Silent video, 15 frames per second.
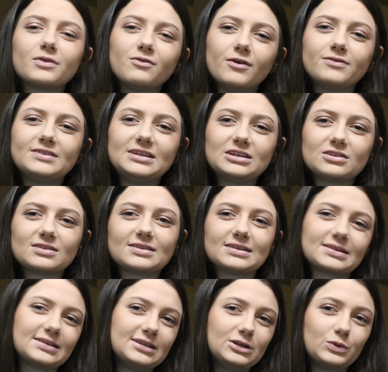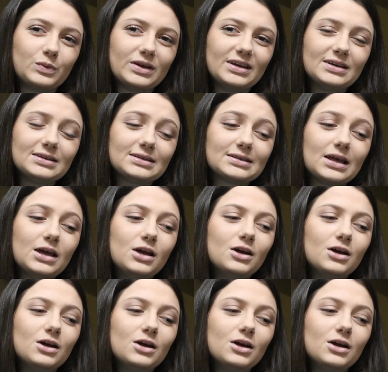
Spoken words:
15 or 16 weeks.